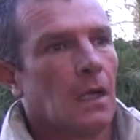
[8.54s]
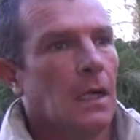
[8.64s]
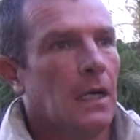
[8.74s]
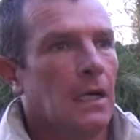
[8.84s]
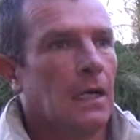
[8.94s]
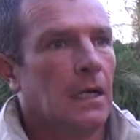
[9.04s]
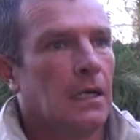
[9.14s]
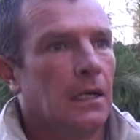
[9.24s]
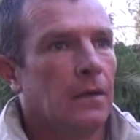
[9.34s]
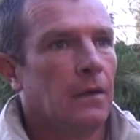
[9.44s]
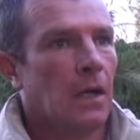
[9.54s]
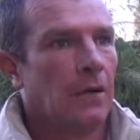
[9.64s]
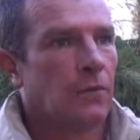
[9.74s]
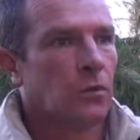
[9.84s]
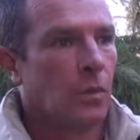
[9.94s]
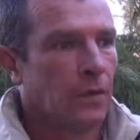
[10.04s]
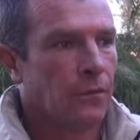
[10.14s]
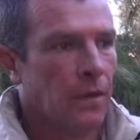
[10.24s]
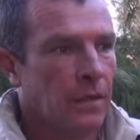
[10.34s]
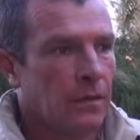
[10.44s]
I've got one
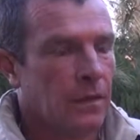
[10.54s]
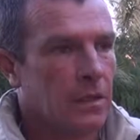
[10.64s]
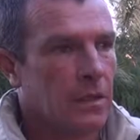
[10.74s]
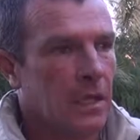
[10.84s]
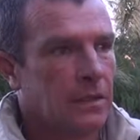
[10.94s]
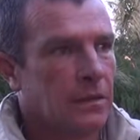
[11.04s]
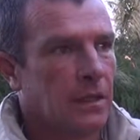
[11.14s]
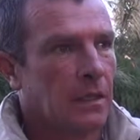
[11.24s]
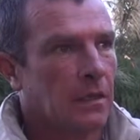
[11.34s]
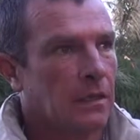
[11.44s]
for each country.